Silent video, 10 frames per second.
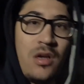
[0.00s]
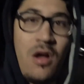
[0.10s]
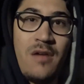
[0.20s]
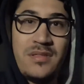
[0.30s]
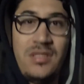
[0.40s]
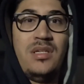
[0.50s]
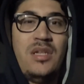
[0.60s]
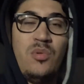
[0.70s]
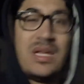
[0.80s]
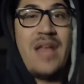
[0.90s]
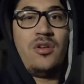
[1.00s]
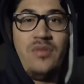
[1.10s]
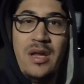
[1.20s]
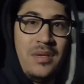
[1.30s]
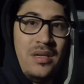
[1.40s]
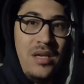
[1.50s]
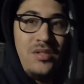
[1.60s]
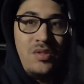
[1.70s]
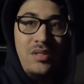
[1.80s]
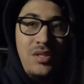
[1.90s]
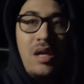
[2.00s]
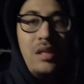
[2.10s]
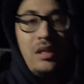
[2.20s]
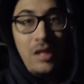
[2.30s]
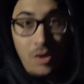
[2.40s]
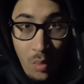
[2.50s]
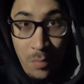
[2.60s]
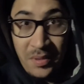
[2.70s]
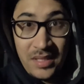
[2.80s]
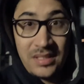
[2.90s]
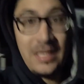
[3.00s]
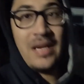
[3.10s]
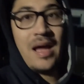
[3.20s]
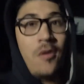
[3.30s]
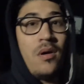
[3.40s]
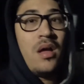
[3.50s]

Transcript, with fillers: Obviously, it was kind of cramped in there, so it took a little bit to get out,